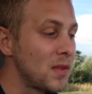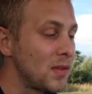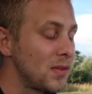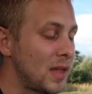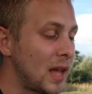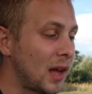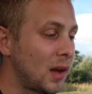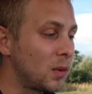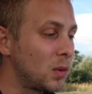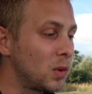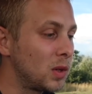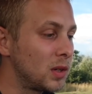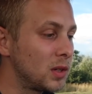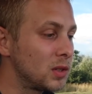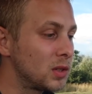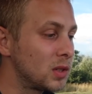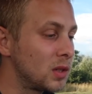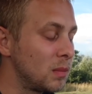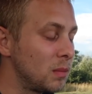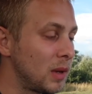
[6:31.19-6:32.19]
that
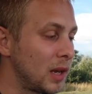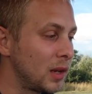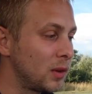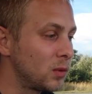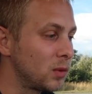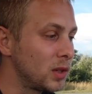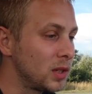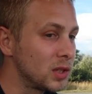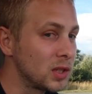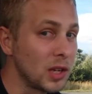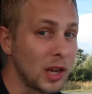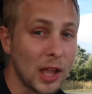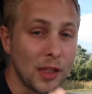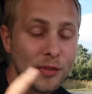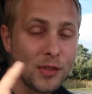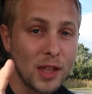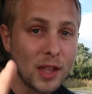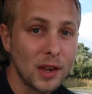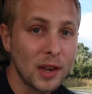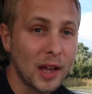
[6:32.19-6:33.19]
was the main reason.
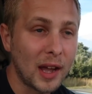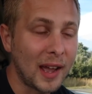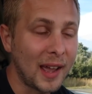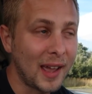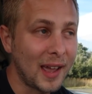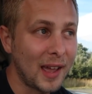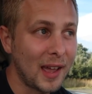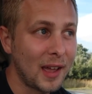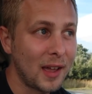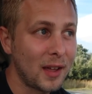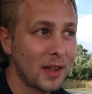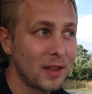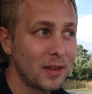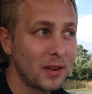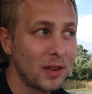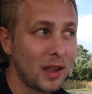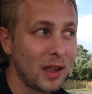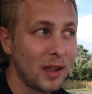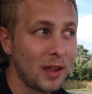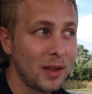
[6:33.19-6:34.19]
And then I
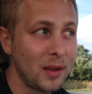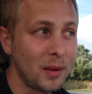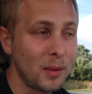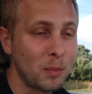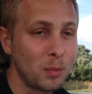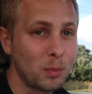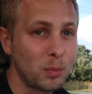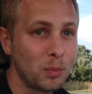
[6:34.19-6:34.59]
had a